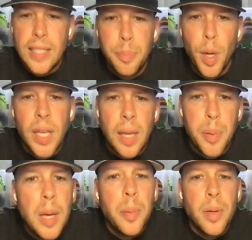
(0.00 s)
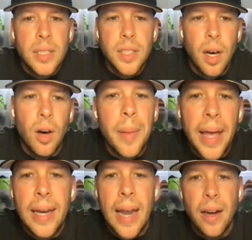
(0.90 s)
Let's book it, people. Let's go,
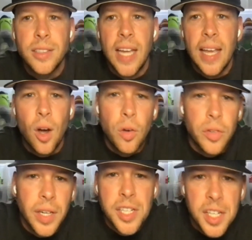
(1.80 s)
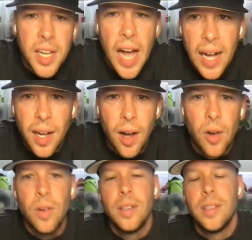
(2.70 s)
man. Niner takeover in
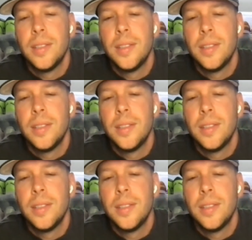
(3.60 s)
Chicago.